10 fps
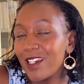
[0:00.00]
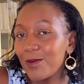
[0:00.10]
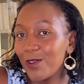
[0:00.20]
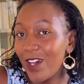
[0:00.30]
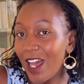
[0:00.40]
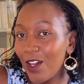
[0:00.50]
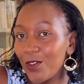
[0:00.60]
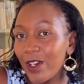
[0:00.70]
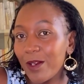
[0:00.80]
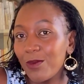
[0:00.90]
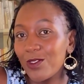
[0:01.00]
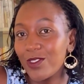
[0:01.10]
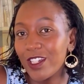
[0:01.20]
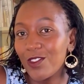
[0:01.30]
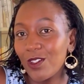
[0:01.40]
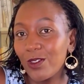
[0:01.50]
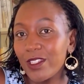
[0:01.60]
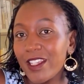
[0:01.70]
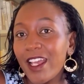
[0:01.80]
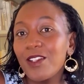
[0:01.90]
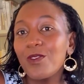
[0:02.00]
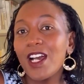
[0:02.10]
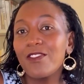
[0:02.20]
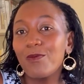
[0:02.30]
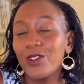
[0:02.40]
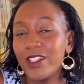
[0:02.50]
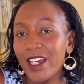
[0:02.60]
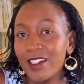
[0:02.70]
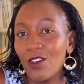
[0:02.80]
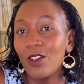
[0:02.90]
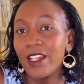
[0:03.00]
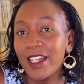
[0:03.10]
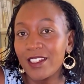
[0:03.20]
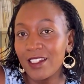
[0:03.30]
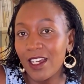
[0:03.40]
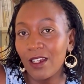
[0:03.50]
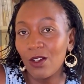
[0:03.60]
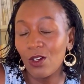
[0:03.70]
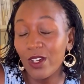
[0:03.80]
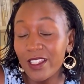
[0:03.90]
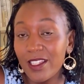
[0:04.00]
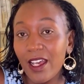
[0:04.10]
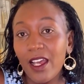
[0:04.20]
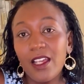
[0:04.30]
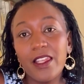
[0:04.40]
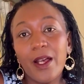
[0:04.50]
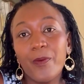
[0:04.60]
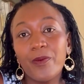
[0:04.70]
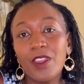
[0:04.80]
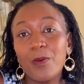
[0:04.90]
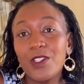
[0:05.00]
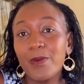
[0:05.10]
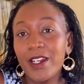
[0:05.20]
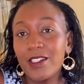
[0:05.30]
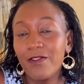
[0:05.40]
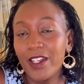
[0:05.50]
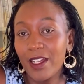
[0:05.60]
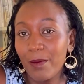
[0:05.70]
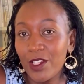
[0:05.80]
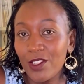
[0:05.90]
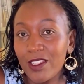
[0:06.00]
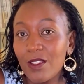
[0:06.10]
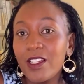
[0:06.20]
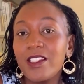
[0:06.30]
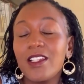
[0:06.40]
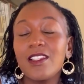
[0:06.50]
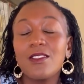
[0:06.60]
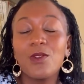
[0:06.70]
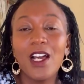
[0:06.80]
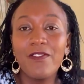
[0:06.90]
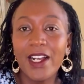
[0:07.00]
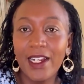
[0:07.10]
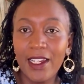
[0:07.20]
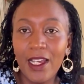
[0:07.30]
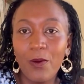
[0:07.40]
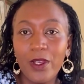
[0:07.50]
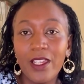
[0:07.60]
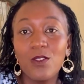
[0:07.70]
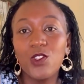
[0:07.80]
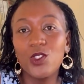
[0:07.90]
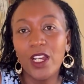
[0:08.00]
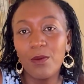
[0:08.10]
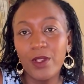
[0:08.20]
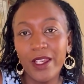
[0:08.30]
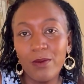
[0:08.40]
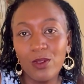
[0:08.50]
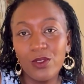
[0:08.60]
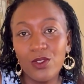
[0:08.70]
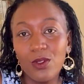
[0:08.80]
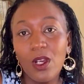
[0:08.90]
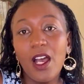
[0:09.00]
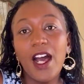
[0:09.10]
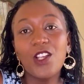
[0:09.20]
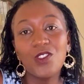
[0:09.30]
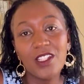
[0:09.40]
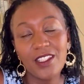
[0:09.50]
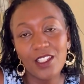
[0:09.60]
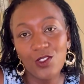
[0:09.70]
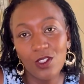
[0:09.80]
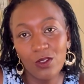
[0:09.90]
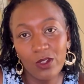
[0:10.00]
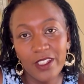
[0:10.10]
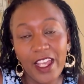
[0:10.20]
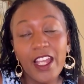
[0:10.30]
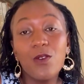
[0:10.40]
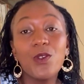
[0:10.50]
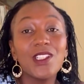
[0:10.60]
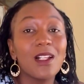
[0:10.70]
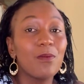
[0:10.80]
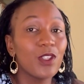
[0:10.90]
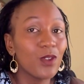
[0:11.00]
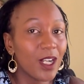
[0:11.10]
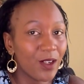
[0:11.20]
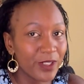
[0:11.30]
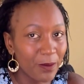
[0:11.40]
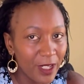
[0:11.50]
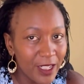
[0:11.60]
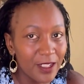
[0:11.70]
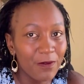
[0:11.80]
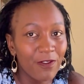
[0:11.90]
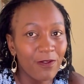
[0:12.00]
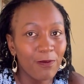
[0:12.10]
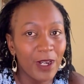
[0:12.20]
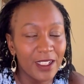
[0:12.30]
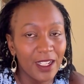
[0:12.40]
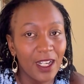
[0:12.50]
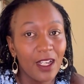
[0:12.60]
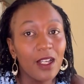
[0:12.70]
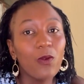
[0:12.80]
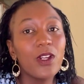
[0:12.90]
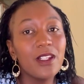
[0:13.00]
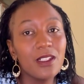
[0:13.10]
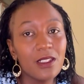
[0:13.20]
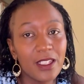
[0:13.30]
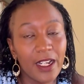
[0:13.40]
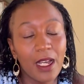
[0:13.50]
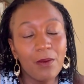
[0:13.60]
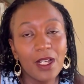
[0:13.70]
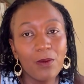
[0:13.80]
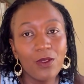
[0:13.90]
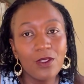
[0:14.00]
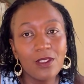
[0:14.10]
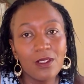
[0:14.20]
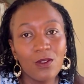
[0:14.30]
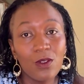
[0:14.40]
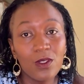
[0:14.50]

where we discuss matters, finance, investments, and running successful businesses. Today, being the beginning of the year or the first month of the year, we continue to discuss things about goal setting. The last conversation we had was about investing